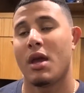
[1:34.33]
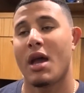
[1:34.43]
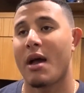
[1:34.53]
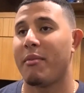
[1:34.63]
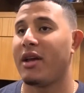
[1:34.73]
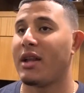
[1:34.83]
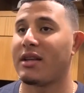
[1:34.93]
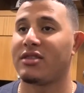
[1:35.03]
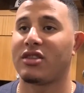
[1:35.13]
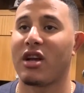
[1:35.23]
Yeah, I mean,
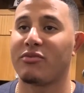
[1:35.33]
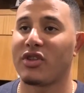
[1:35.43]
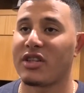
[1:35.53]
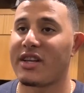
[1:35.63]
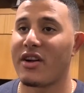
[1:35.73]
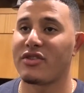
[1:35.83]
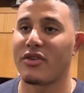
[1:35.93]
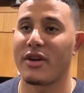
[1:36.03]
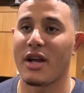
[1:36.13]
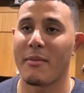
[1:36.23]
that just comes with the
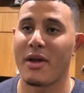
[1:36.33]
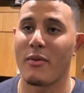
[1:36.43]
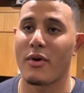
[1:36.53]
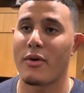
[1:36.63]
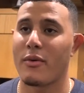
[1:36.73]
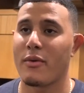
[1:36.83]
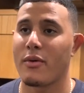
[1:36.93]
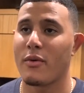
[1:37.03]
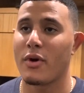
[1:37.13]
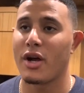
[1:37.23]
territory. I mean,
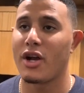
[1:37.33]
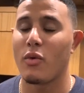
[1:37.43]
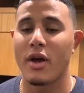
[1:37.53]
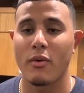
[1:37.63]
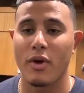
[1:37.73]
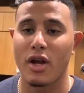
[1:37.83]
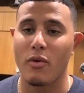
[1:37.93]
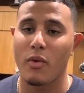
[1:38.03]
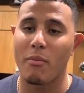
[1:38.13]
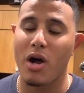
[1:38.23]
we're here to win. We're here to
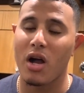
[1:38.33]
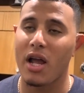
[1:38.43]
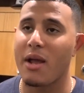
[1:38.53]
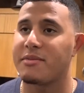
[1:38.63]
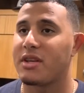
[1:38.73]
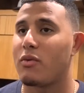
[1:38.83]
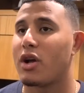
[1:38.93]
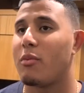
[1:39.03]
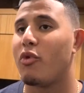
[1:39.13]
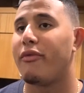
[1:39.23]
win ball games, and we're
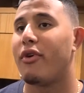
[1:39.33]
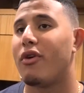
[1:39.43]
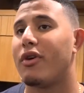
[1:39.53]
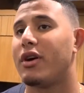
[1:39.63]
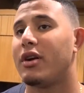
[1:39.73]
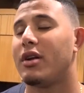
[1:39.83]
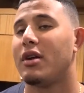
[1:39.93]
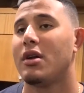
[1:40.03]
gonna move forward